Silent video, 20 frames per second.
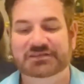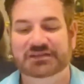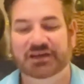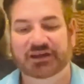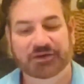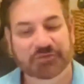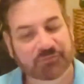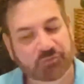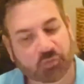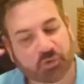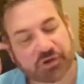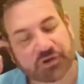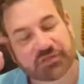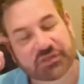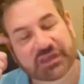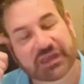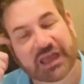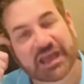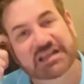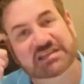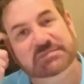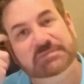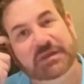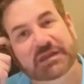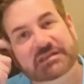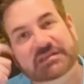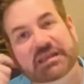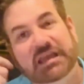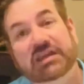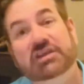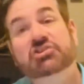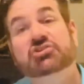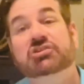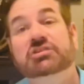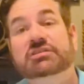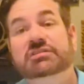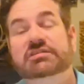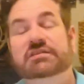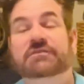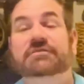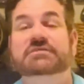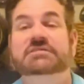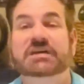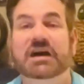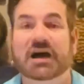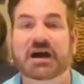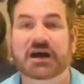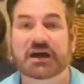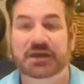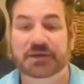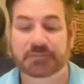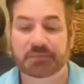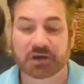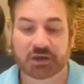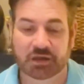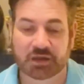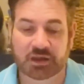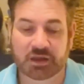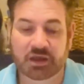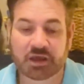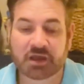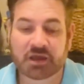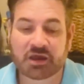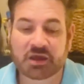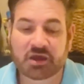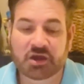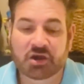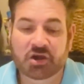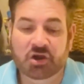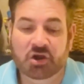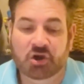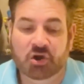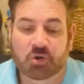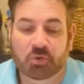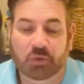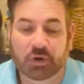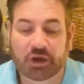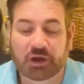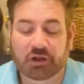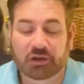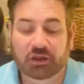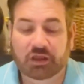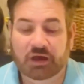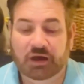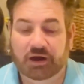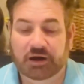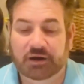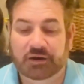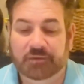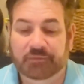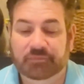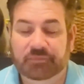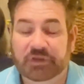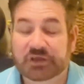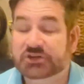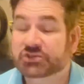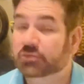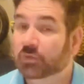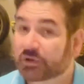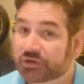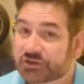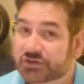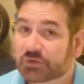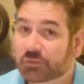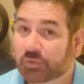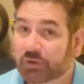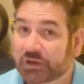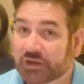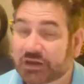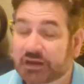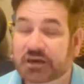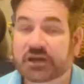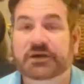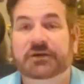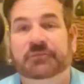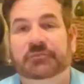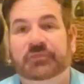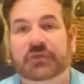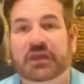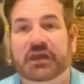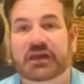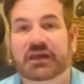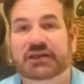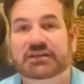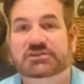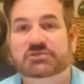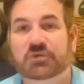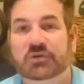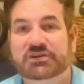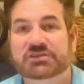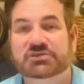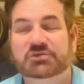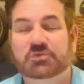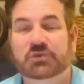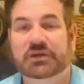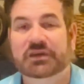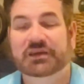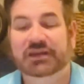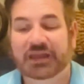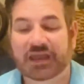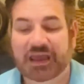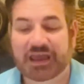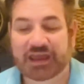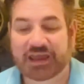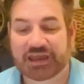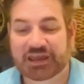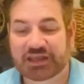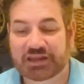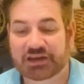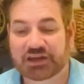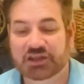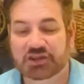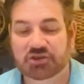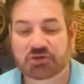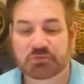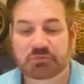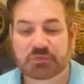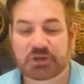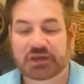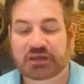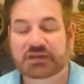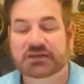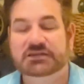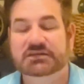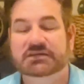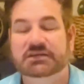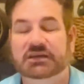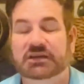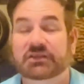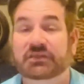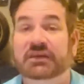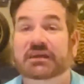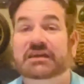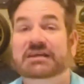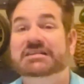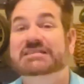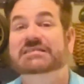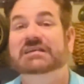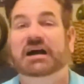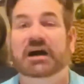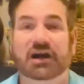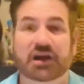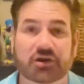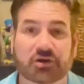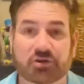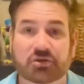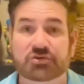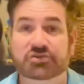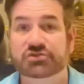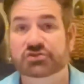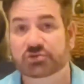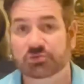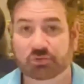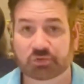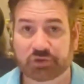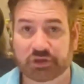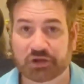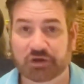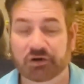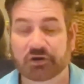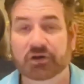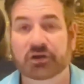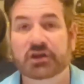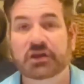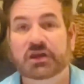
What are the expectations of time? Well, it's once a week. It's once a week, and you meet the entire school year.